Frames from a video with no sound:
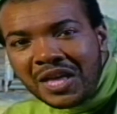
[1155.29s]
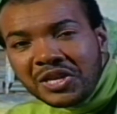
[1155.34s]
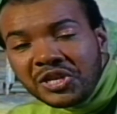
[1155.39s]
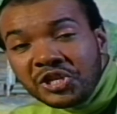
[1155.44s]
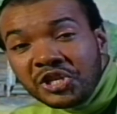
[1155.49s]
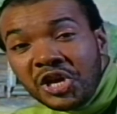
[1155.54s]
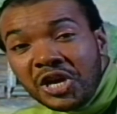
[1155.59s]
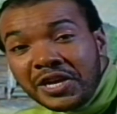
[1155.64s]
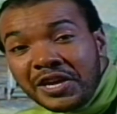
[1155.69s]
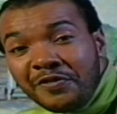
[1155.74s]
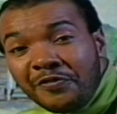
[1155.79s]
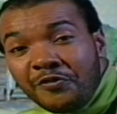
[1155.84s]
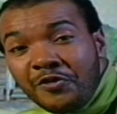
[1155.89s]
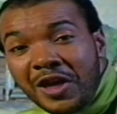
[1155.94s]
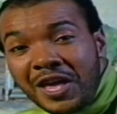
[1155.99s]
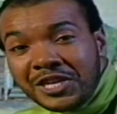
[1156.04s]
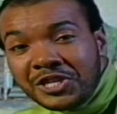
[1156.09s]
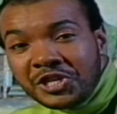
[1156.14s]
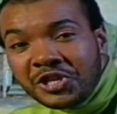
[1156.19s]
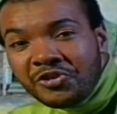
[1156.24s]
Dougie
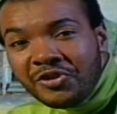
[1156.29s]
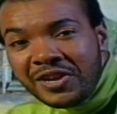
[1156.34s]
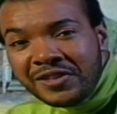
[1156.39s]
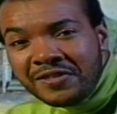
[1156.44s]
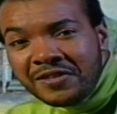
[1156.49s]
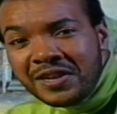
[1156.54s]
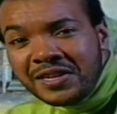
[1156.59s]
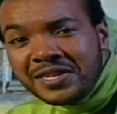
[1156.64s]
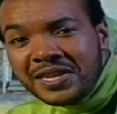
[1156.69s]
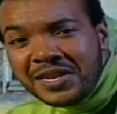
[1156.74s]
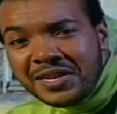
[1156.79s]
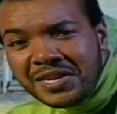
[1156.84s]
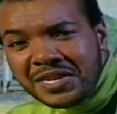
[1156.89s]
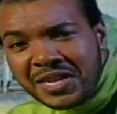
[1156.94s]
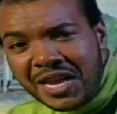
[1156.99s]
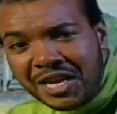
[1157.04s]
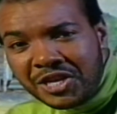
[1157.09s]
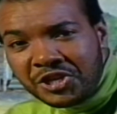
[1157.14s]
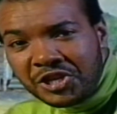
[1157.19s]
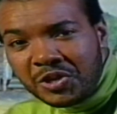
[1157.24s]
Fresh created a
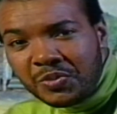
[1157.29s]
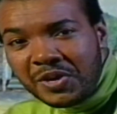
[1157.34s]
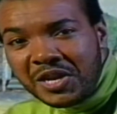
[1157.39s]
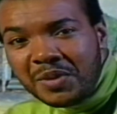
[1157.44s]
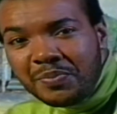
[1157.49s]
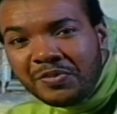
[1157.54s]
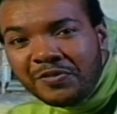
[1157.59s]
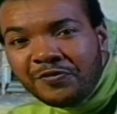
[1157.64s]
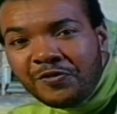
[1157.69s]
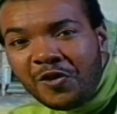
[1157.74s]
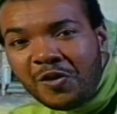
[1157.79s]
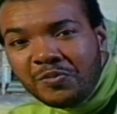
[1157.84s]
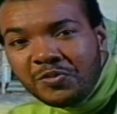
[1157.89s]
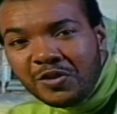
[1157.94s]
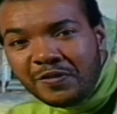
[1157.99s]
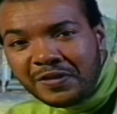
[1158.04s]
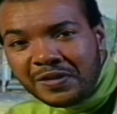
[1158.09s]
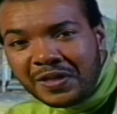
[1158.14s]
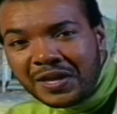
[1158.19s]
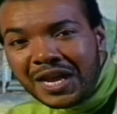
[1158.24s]
sensation when he performed
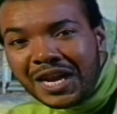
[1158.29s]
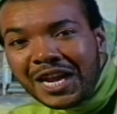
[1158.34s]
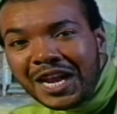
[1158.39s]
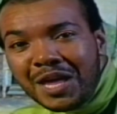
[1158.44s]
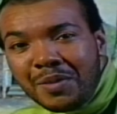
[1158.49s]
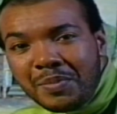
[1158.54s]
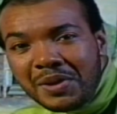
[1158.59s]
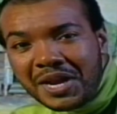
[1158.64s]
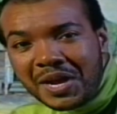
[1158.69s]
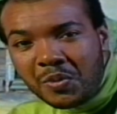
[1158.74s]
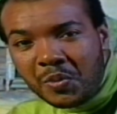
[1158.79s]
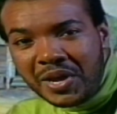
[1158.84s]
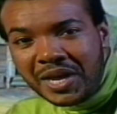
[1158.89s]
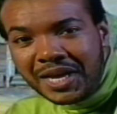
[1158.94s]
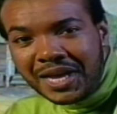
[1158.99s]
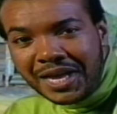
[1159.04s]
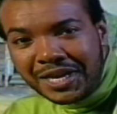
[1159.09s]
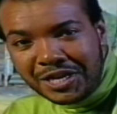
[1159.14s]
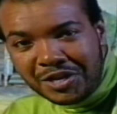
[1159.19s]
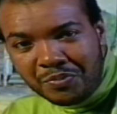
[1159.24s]
over the Labor Day
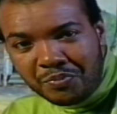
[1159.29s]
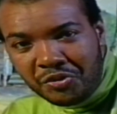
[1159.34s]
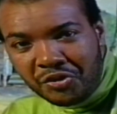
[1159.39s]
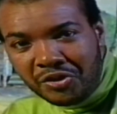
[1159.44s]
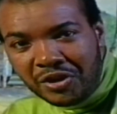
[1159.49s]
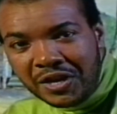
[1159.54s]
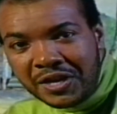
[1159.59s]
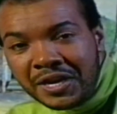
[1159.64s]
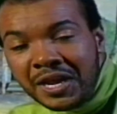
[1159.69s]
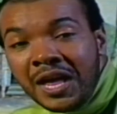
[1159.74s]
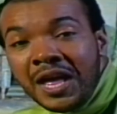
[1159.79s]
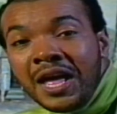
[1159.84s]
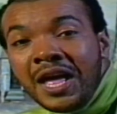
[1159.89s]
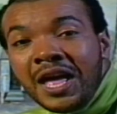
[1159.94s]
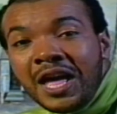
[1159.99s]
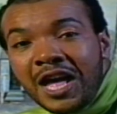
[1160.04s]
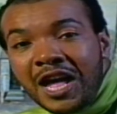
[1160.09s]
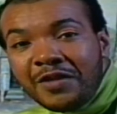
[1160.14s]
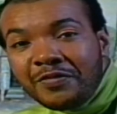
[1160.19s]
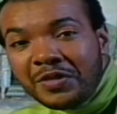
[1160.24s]
weekend in Brooklyn
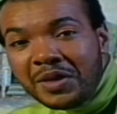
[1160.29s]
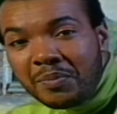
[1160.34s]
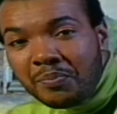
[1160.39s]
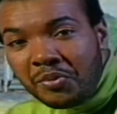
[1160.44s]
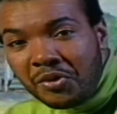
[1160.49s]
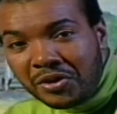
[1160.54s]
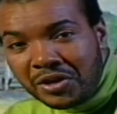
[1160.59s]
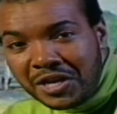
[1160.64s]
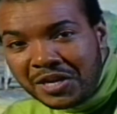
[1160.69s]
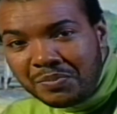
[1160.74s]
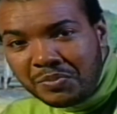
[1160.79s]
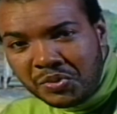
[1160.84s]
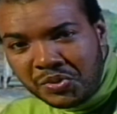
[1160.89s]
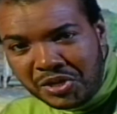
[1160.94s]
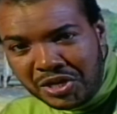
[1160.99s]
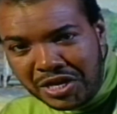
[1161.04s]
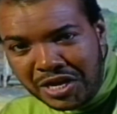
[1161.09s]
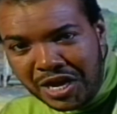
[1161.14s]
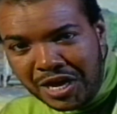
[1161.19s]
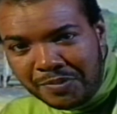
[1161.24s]
at the Brooklyn
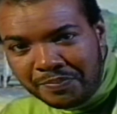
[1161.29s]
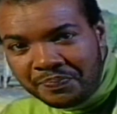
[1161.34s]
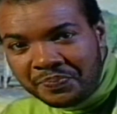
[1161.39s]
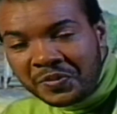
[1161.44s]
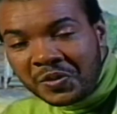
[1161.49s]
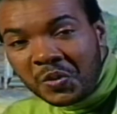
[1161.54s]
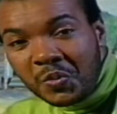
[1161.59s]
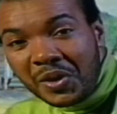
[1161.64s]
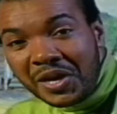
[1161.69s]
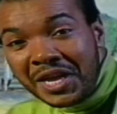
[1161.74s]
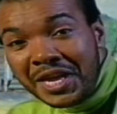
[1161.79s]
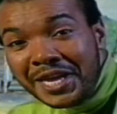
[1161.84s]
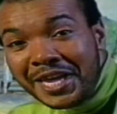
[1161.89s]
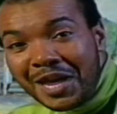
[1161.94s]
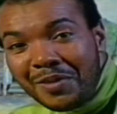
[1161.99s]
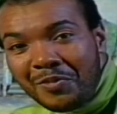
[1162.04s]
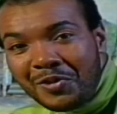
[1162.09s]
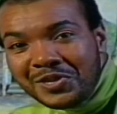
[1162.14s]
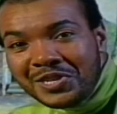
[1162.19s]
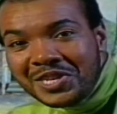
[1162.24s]
Museum. When he
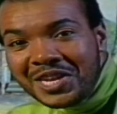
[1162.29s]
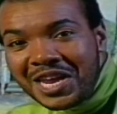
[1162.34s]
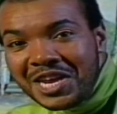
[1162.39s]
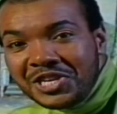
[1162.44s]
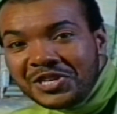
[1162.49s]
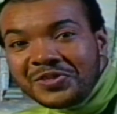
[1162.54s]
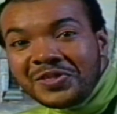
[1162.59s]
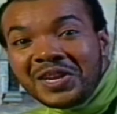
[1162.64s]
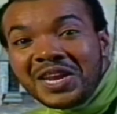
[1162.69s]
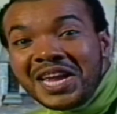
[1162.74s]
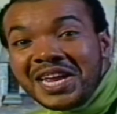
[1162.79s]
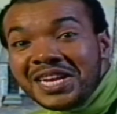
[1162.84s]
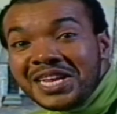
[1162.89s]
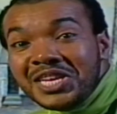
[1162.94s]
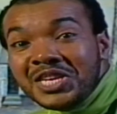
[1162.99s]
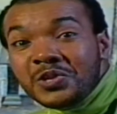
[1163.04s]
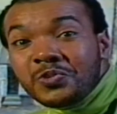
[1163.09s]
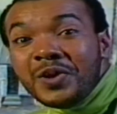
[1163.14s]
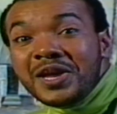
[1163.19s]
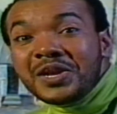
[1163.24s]
came on stage, the
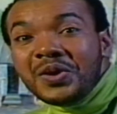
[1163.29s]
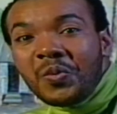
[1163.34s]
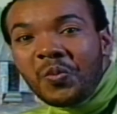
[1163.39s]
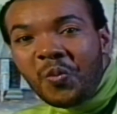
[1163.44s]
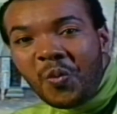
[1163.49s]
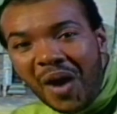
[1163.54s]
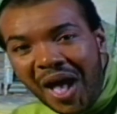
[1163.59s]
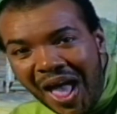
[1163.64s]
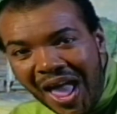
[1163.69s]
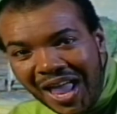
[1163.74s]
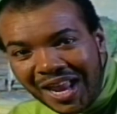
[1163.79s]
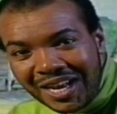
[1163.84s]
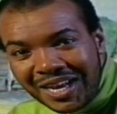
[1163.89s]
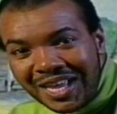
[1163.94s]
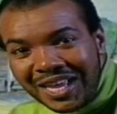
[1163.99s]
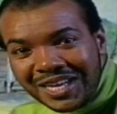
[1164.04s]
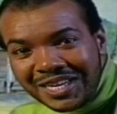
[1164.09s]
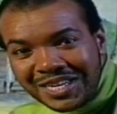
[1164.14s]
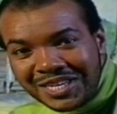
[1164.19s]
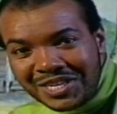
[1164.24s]
ladies went wild.
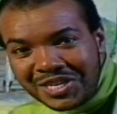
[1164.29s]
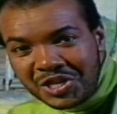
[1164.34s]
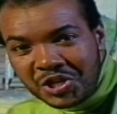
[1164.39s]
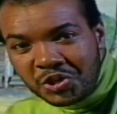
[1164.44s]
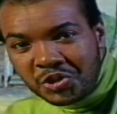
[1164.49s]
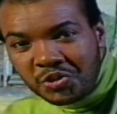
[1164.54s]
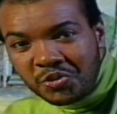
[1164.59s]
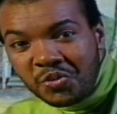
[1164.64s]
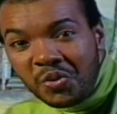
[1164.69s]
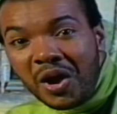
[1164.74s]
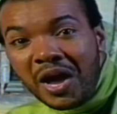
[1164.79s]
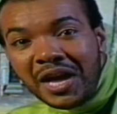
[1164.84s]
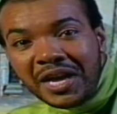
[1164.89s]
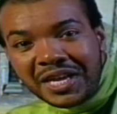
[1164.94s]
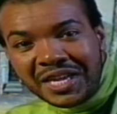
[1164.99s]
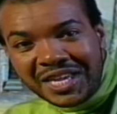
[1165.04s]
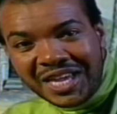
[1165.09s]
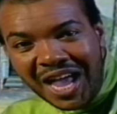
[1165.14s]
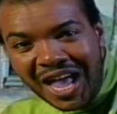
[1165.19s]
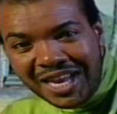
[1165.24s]
This is true
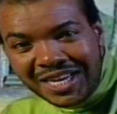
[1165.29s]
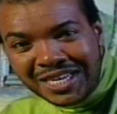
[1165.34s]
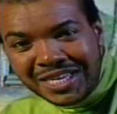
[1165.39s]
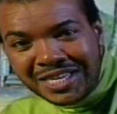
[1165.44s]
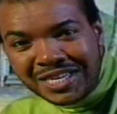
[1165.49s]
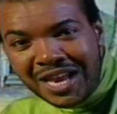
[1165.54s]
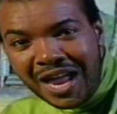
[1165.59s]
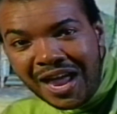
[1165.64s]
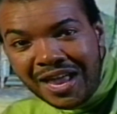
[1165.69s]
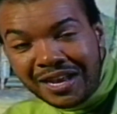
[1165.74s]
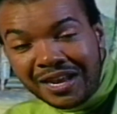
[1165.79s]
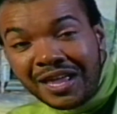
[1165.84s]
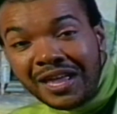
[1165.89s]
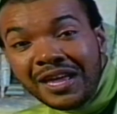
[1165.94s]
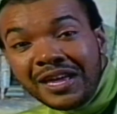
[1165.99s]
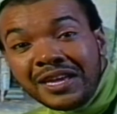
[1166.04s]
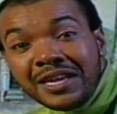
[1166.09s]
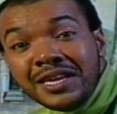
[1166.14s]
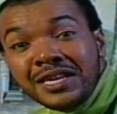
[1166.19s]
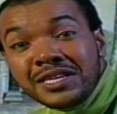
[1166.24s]
Yadi style.
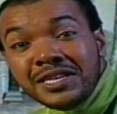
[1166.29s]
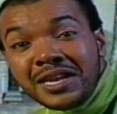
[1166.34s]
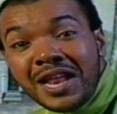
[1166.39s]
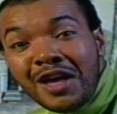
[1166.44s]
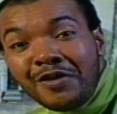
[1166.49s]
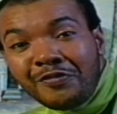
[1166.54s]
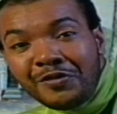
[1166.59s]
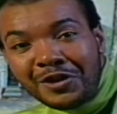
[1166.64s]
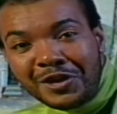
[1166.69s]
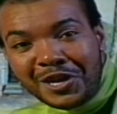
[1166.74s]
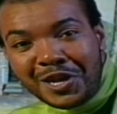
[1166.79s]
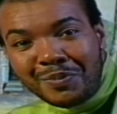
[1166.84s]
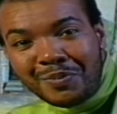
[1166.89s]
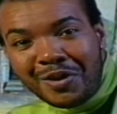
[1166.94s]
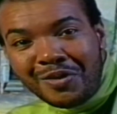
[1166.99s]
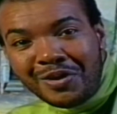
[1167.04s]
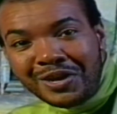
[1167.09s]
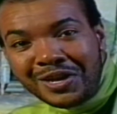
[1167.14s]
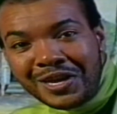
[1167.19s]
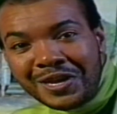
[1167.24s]
He is an
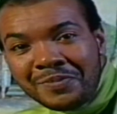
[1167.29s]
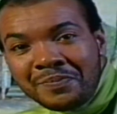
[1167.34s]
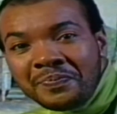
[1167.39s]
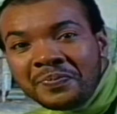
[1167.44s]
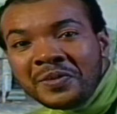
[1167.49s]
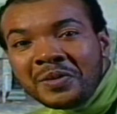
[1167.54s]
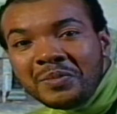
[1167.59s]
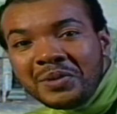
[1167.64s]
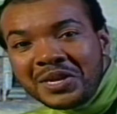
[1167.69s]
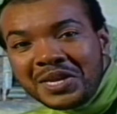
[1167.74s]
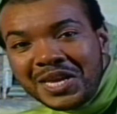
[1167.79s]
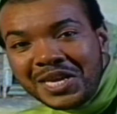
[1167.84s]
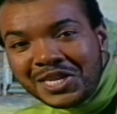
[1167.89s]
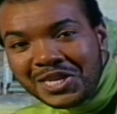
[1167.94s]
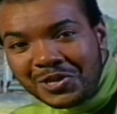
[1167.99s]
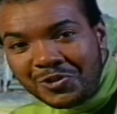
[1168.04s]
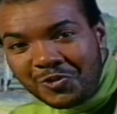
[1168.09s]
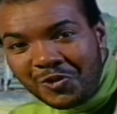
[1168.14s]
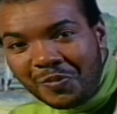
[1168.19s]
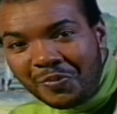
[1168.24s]
African-American, but he has
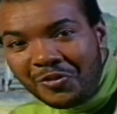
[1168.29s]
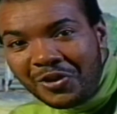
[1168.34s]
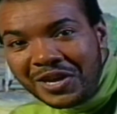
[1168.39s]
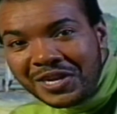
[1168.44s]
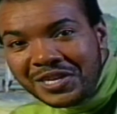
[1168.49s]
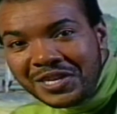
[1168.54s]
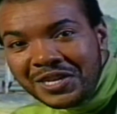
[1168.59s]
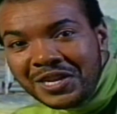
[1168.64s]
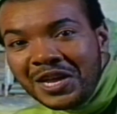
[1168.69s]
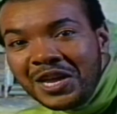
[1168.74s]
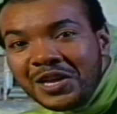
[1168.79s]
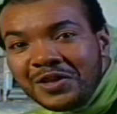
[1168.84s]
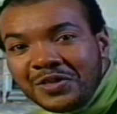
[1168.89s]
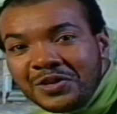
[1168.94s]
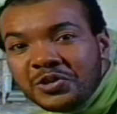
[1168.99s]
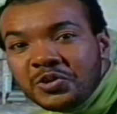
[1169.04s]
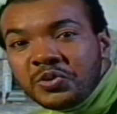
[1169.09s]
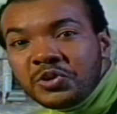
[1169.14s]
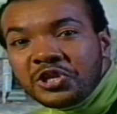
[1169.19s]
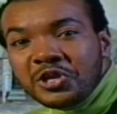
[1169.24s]
incorporated
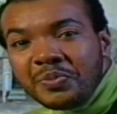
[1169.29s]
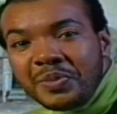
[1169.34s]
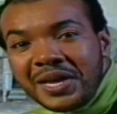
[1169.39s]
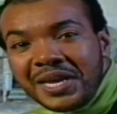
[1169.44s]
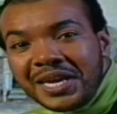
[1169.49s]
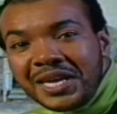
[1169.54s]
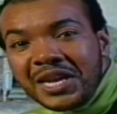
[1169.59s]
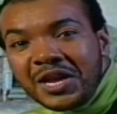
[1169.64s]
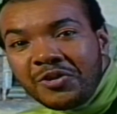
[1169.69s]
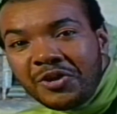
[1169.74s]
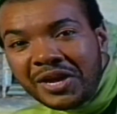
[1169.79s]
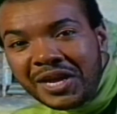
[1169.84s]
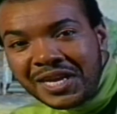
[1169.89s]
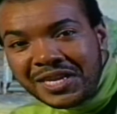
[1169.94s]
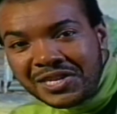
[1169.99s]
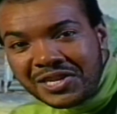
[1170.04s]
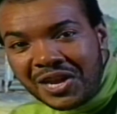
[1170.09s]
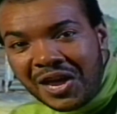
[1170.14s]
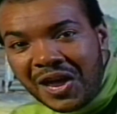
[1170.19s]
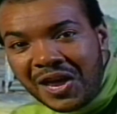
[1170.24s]
the true Jamaican
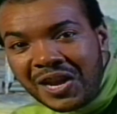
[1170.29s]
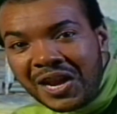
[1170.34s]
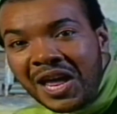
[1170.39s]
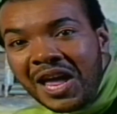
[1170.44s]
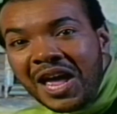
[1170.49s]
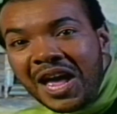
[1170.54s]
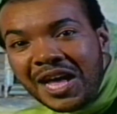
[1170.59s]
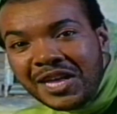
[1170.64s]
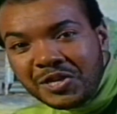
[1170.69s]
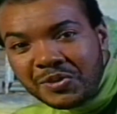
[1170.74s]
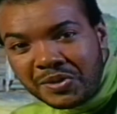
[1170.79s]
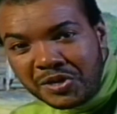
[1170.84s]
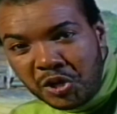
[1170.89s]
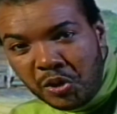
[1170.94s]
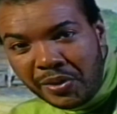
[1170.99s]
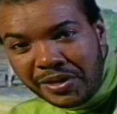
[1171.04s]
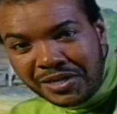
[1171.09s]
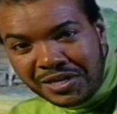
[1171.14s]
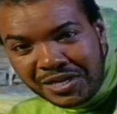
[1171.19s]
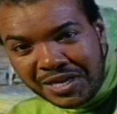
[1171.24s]
reggae style as we
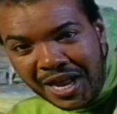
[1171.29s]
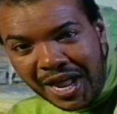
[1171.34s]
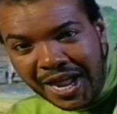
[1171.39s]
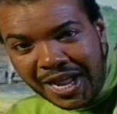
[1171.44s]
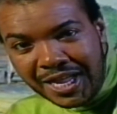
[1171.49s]
know it today.